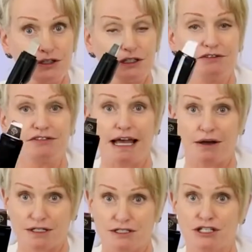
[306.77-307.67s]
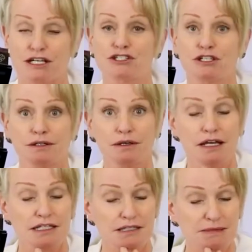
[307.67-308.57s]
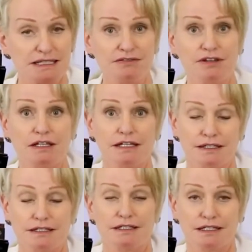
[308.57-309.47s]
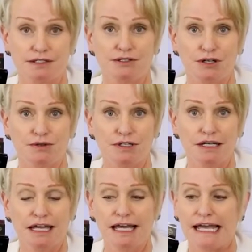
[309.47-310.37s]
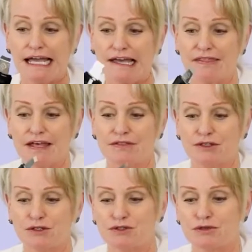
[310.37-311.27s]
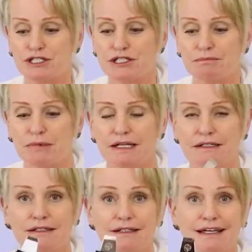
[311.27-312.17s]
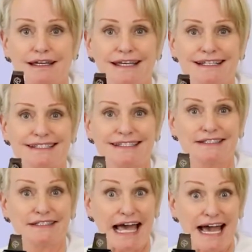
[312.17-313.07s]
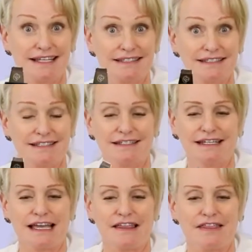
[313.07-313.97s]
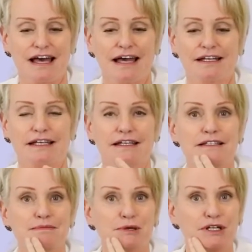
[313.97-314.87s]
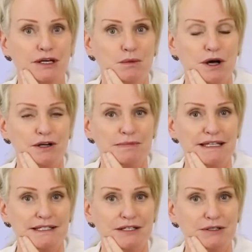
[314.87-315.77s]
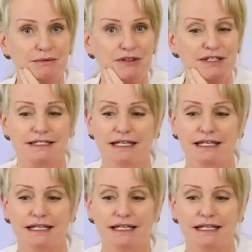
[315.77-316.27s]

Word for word: to lift out congestion, specifically in the T-zone. And then the nutrition button is last, and that is putting a water-based serum on the